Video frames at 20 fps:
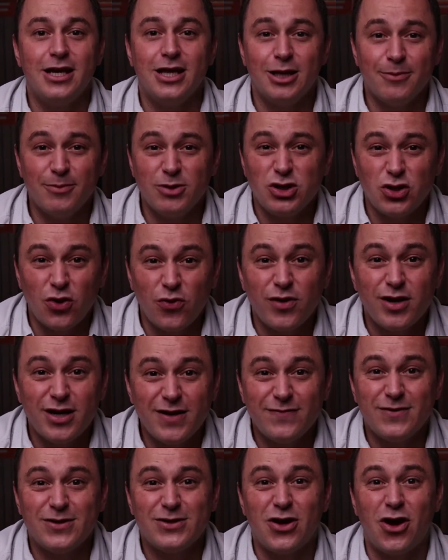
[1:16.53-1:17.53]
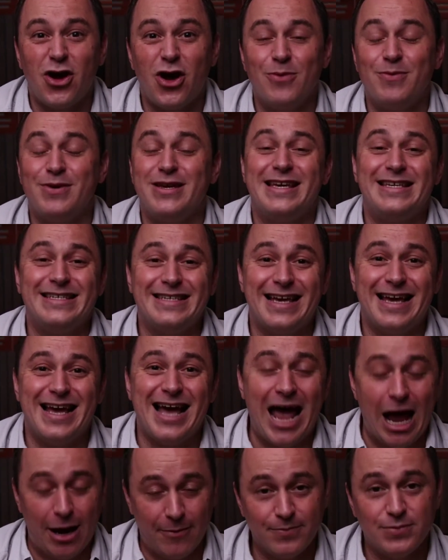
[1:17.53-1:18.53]
the majority of the time is
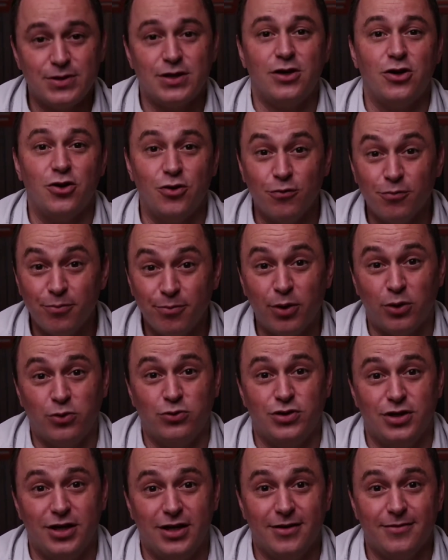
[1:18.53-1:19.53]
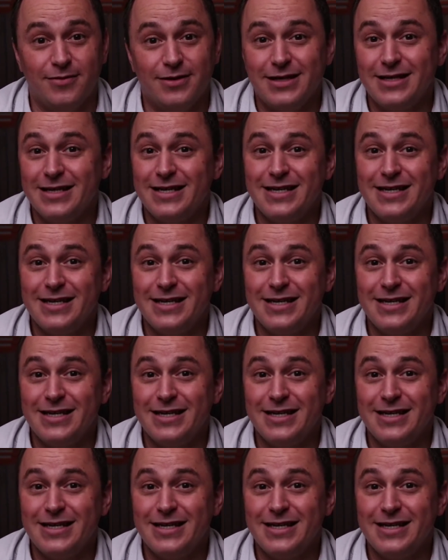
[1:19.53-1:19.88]
absolute bullshit.